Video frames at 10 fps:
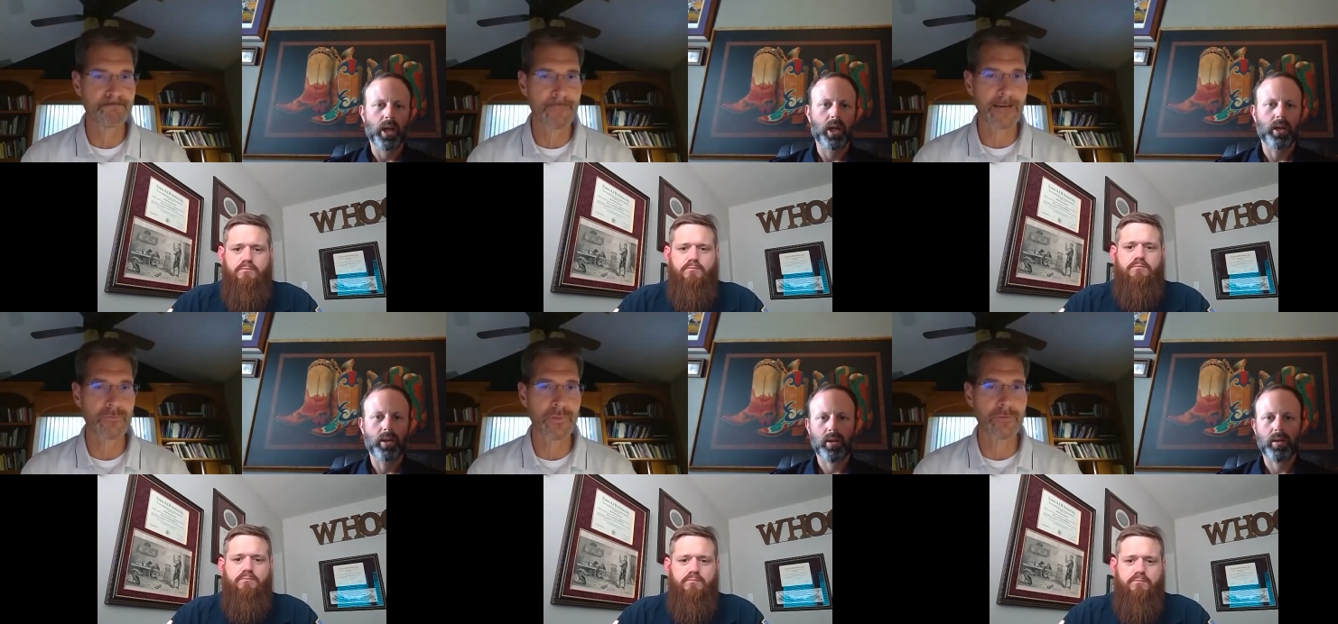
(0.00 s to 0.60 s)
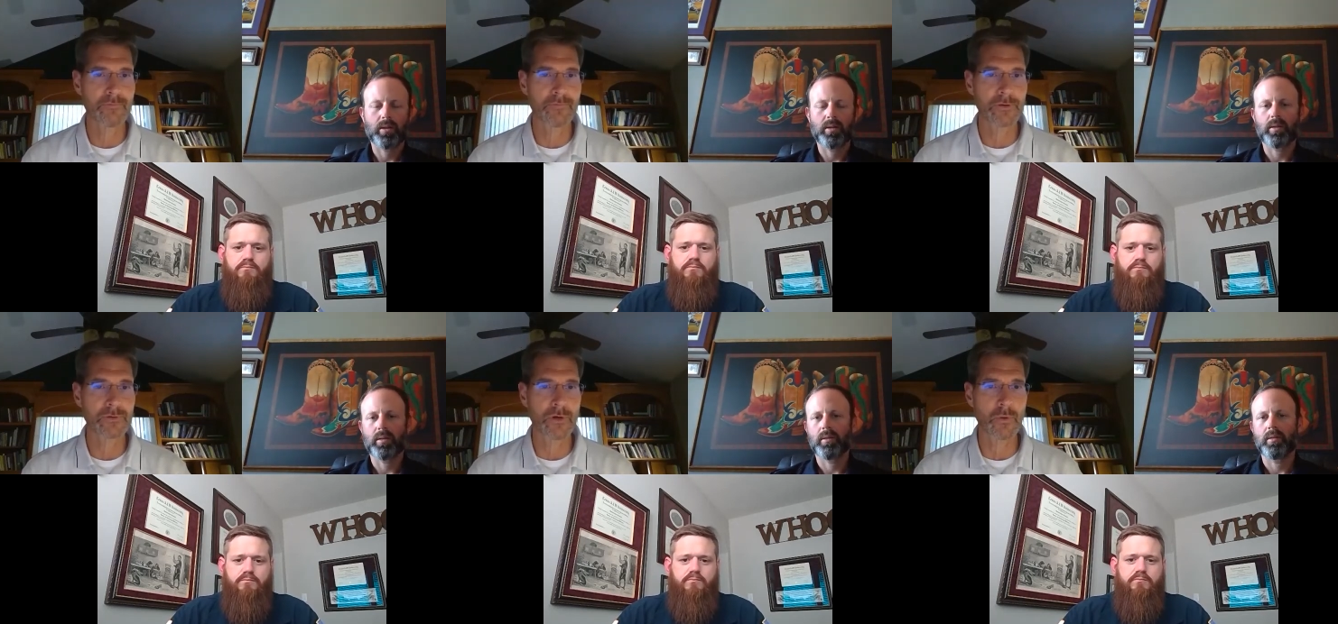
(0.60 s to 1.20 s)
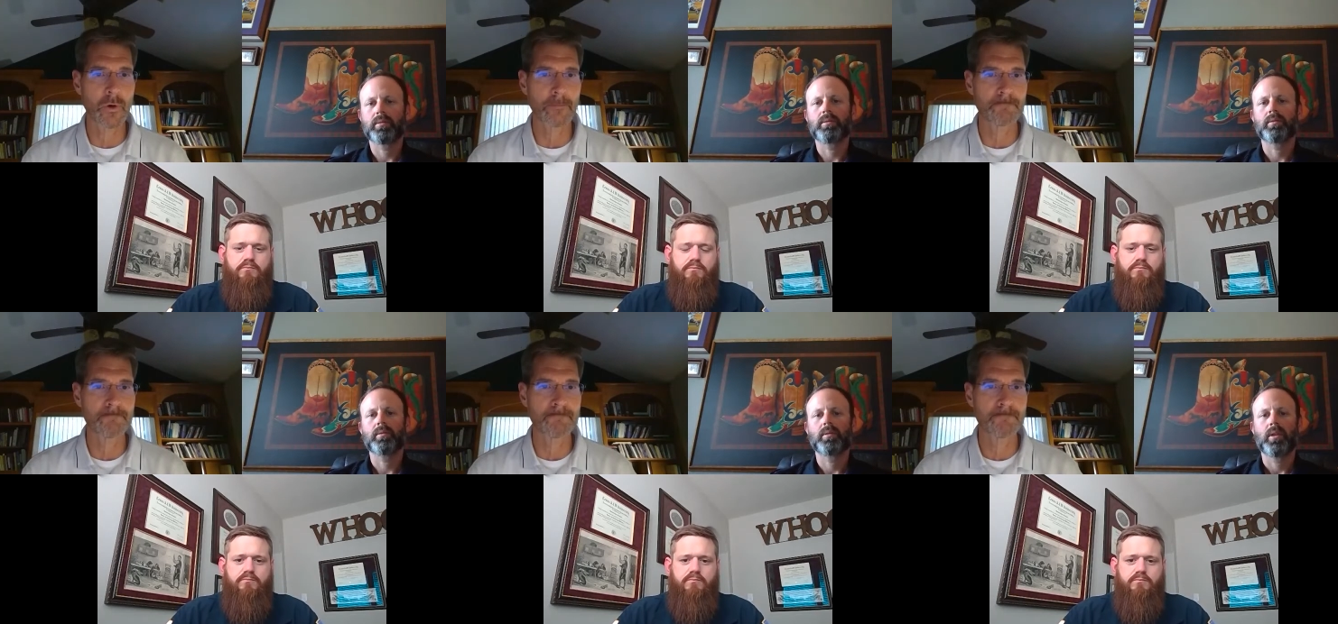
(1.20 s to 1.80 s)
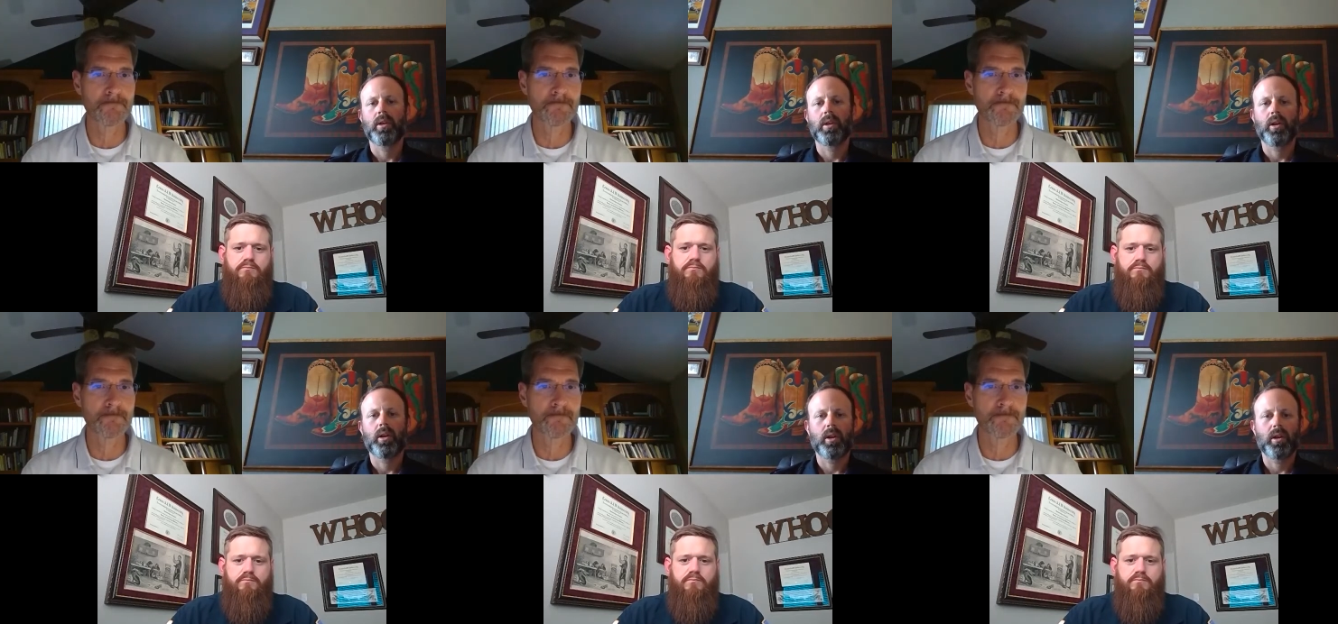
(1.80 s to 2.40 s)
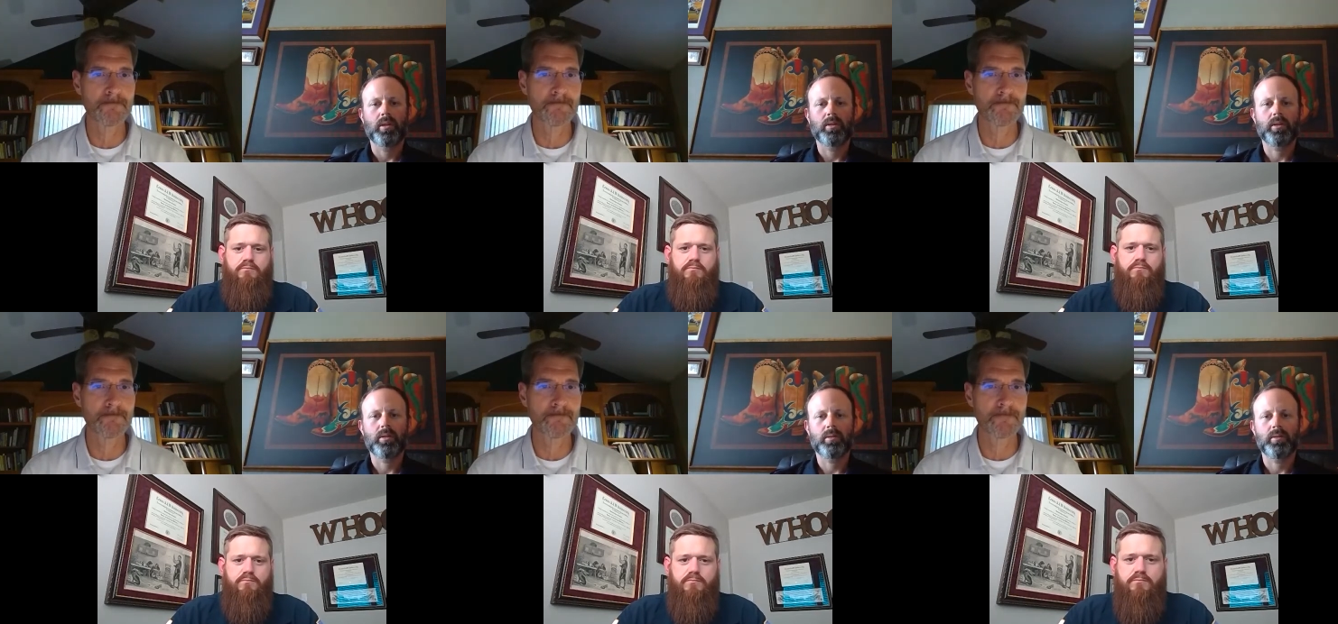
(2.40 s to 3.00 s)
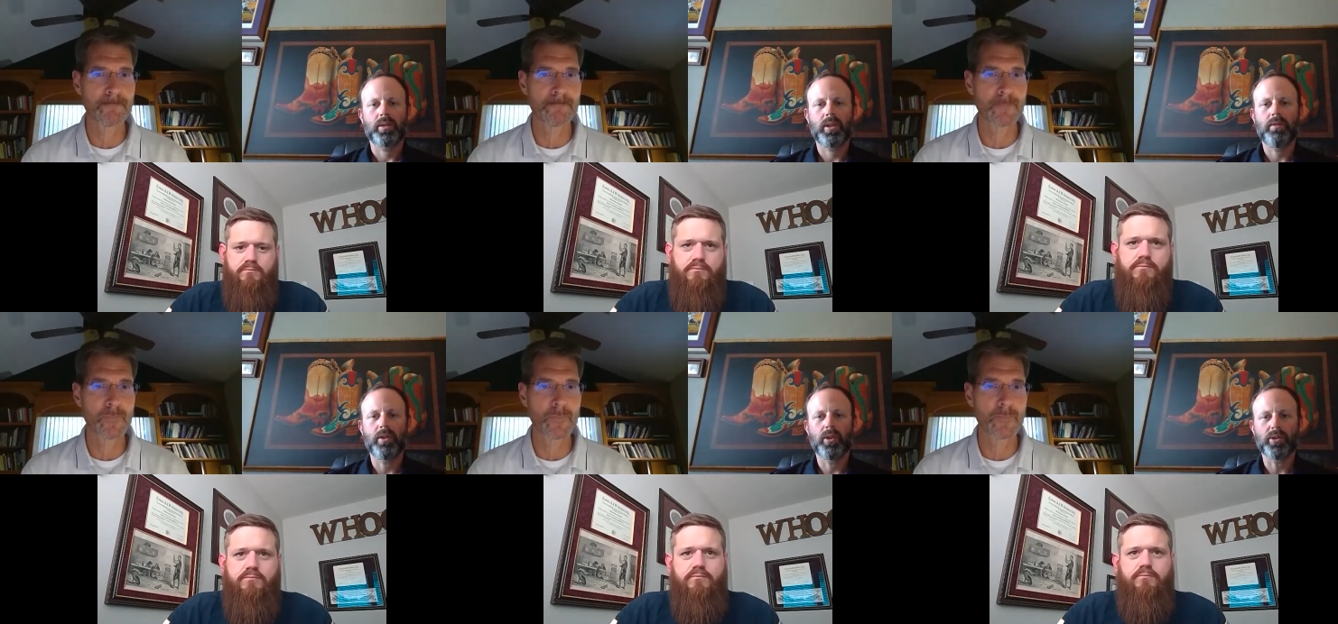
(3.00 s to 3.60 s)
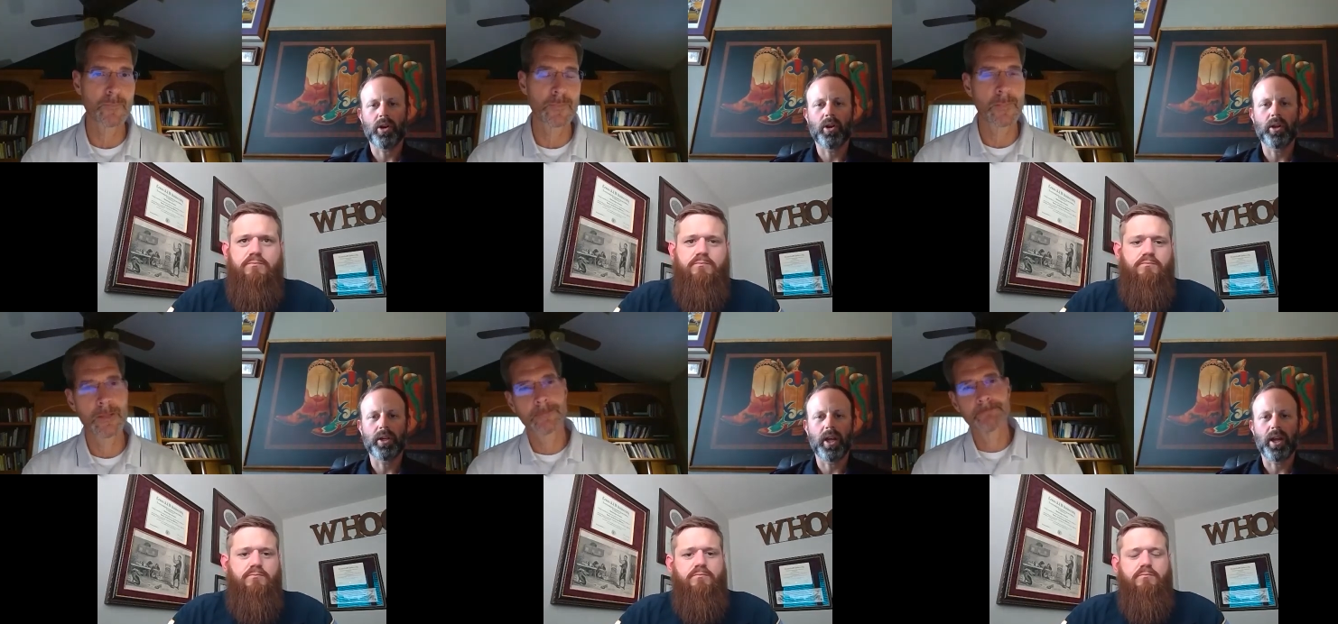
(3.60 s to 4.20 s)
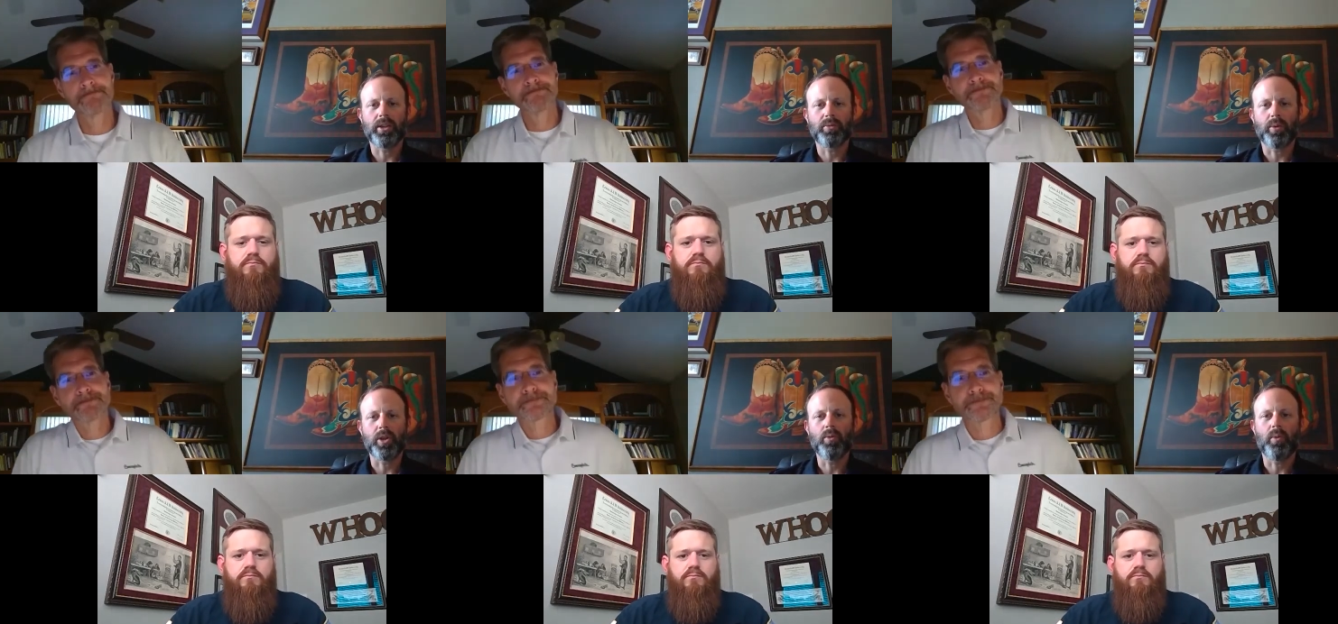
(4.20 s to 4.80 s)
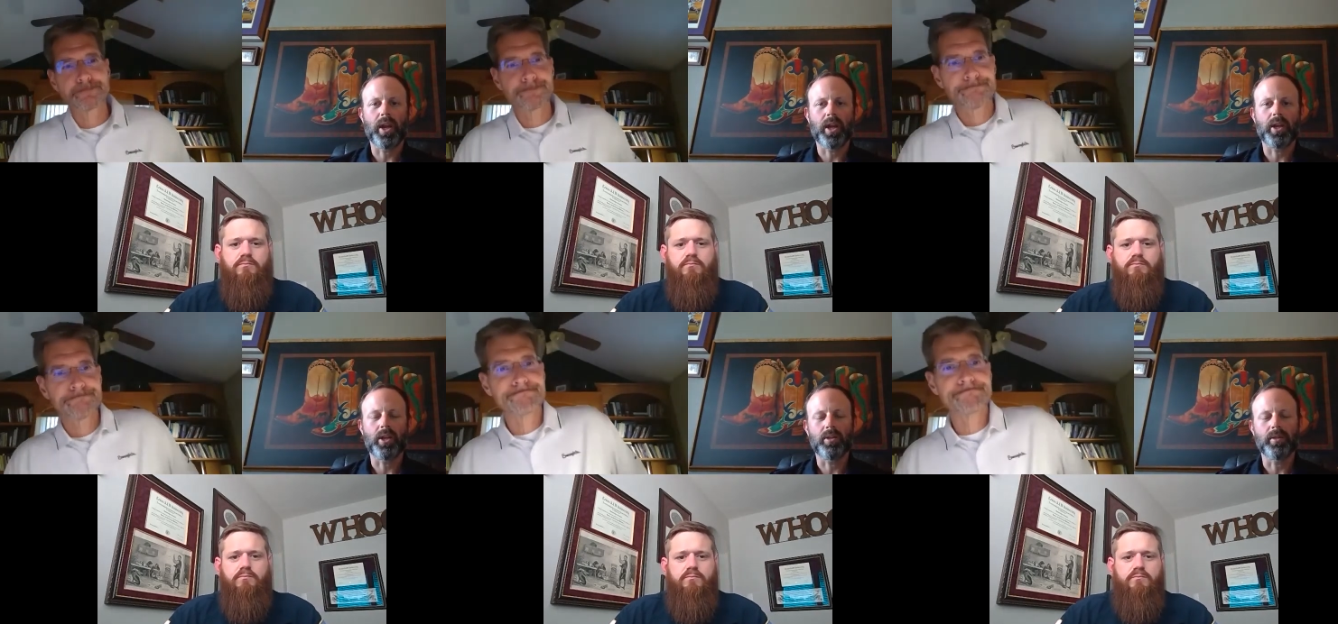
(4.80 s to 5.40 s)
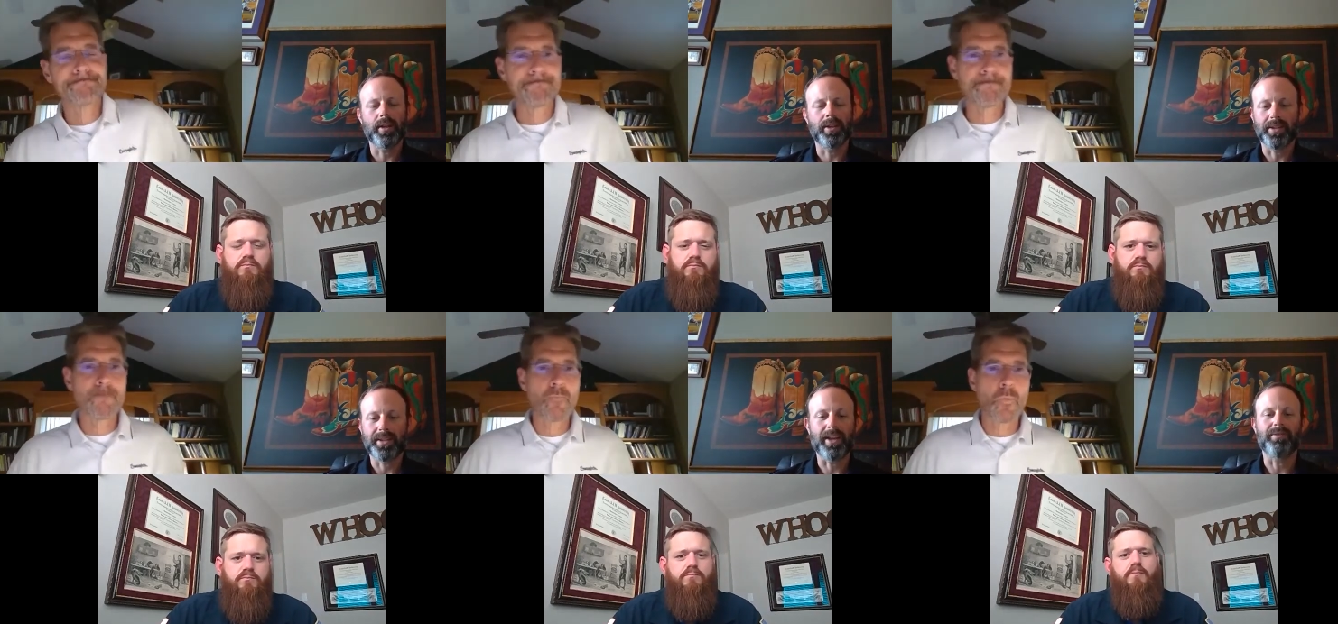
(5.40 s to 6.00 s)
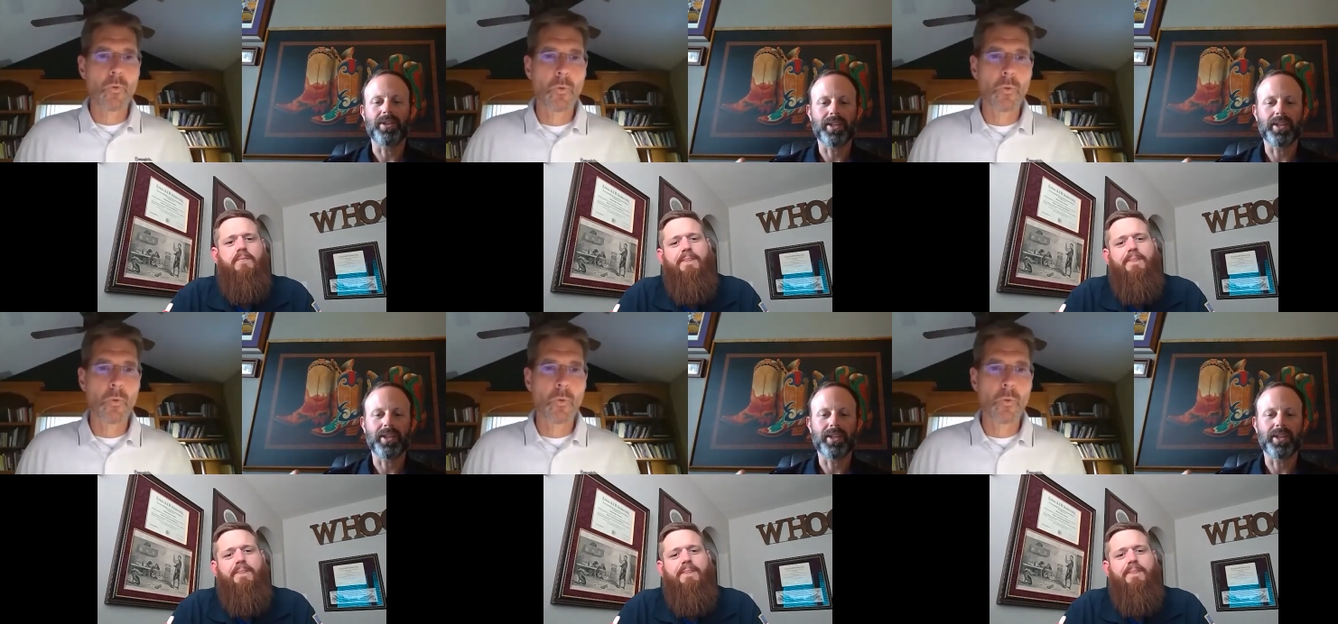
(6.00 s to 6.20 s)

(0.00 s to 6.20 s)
Speaker 1: after they've finished all the work.
Speaker 2: So, Steve, in those early days when you went in and you did the safety